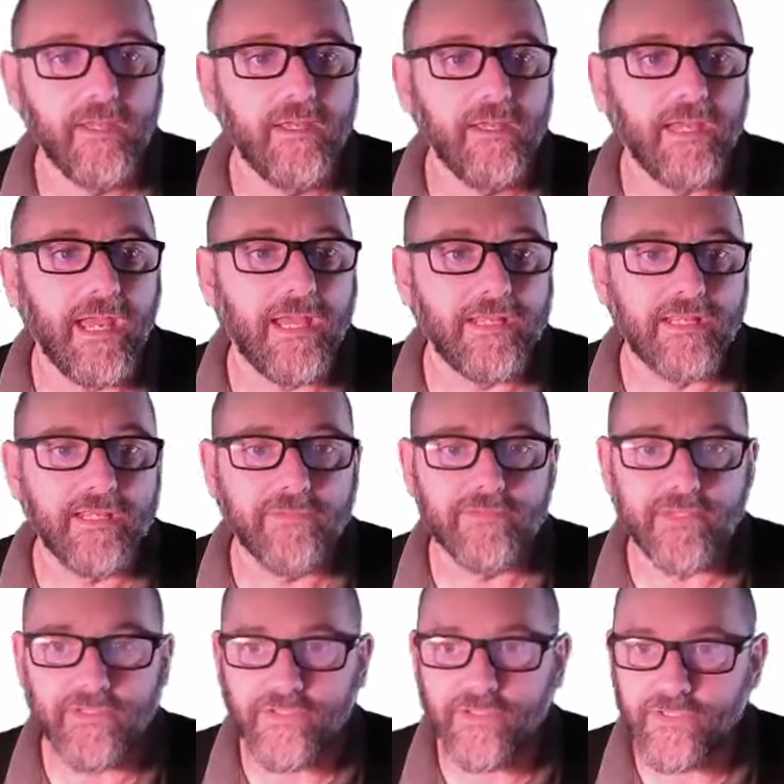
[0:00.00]
and it gives
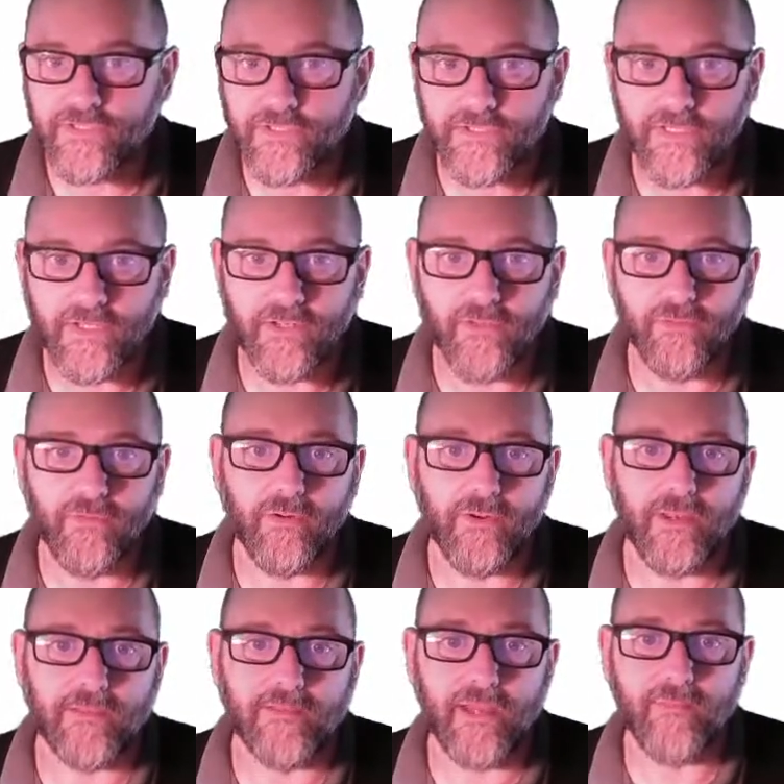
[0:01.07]
us just a single row
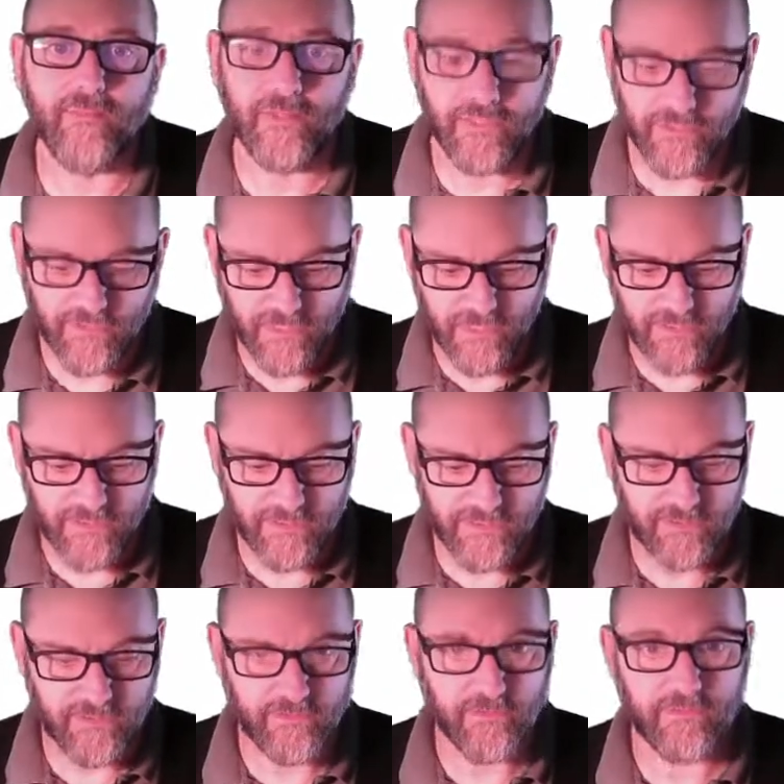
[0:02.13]
like that. We could change this
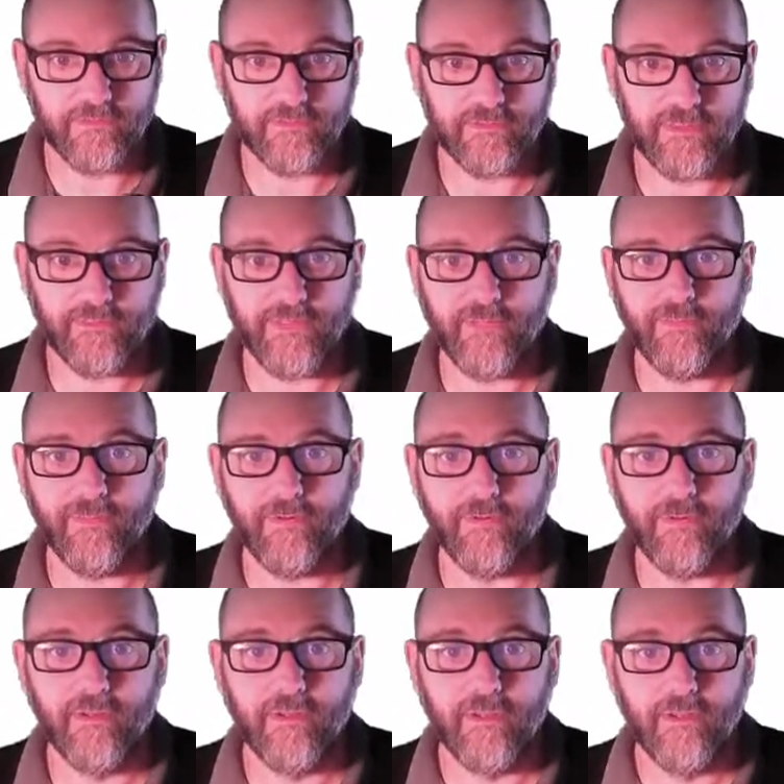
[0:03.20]
to September,
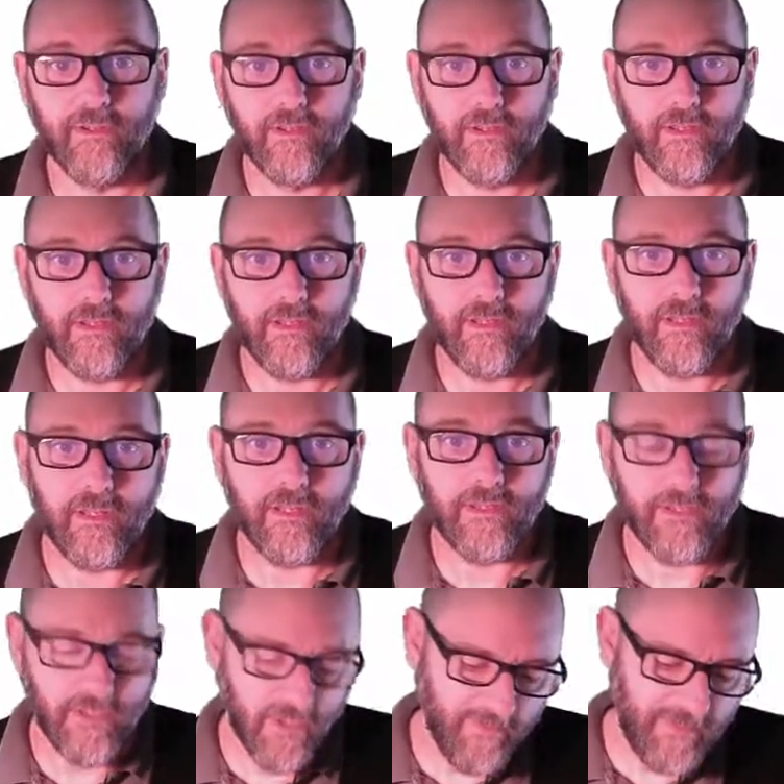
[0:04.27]

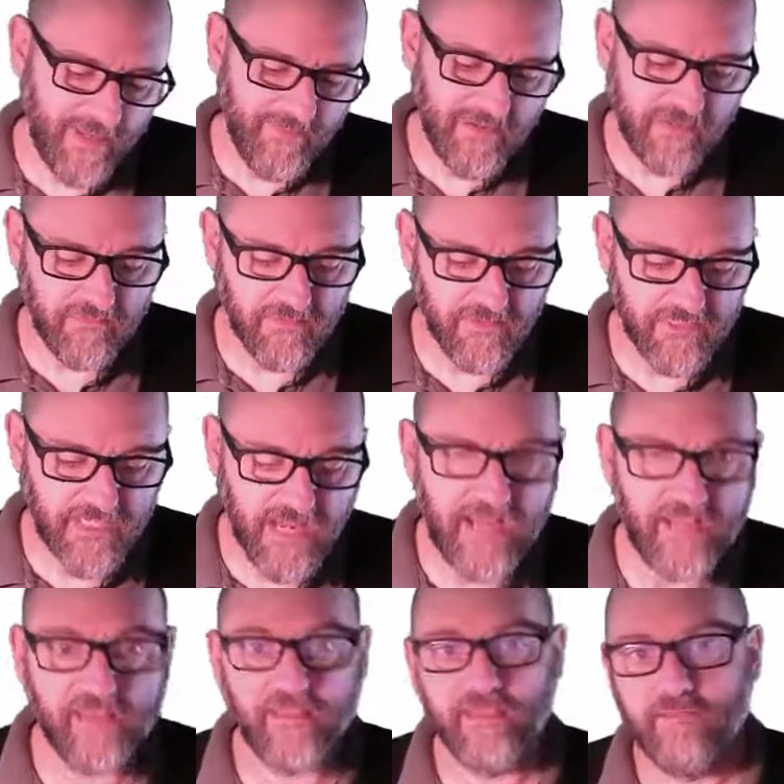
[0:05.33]
maybe it was the
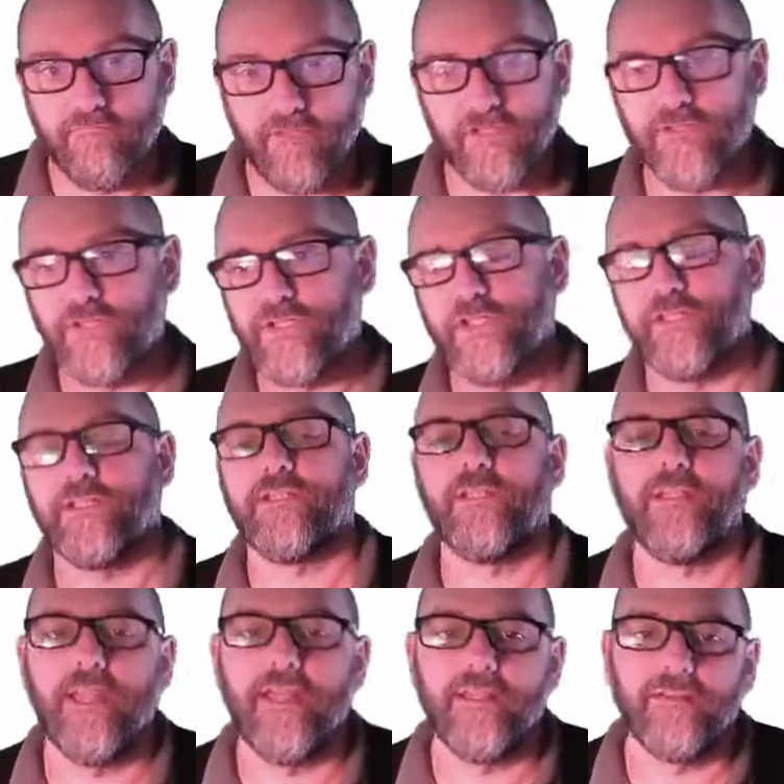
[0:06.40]
8th. I'll just change it to
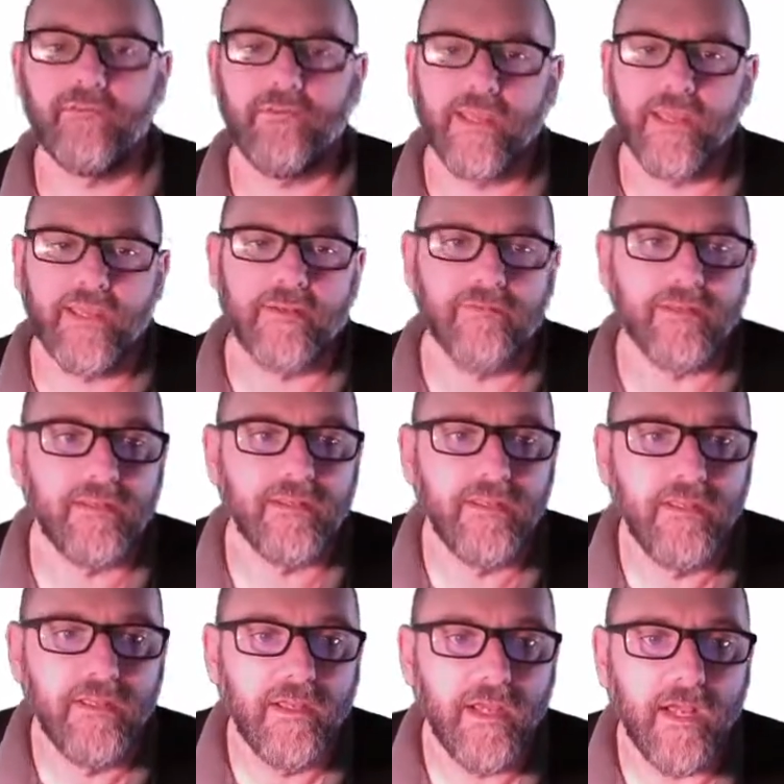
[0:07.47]
the 8th for the heck of it.
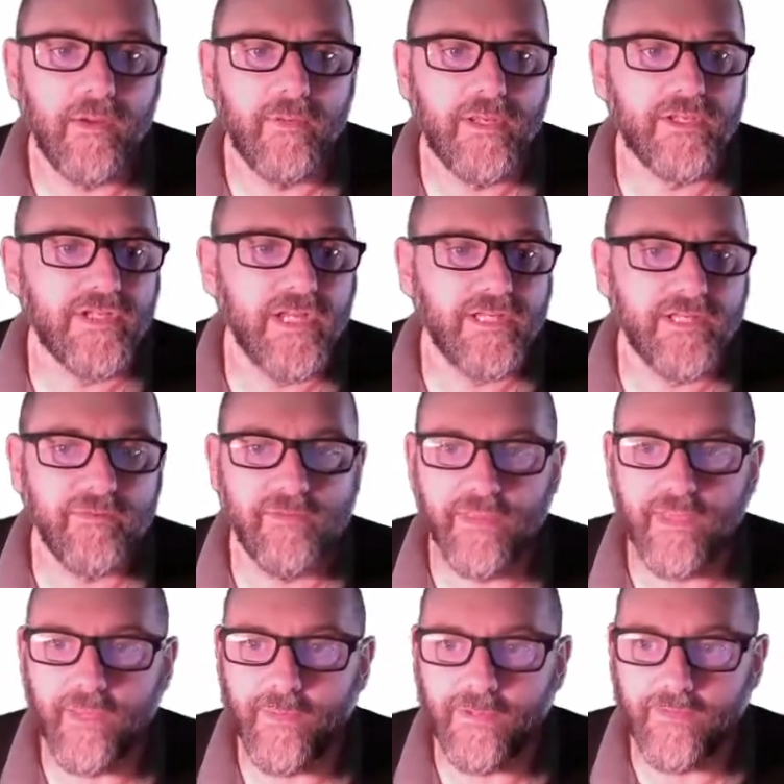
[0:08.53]
We can change
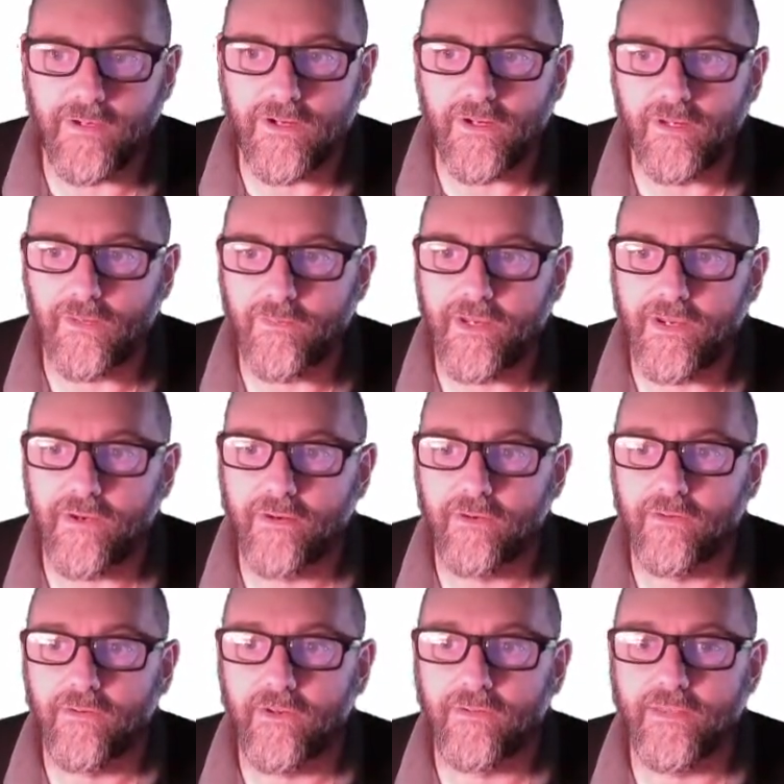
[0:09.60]
everything about the column here,
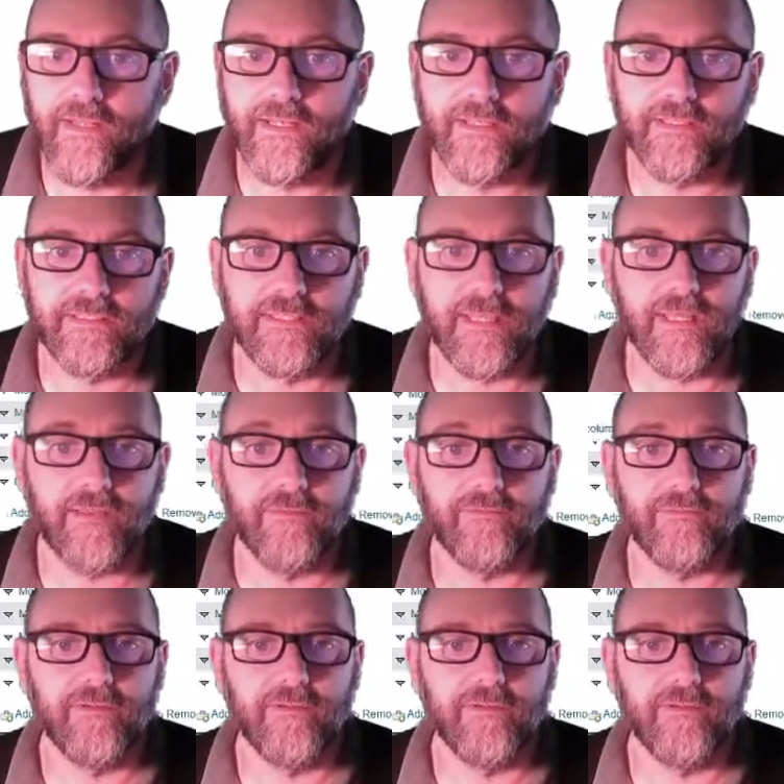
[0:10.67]
and then hit save,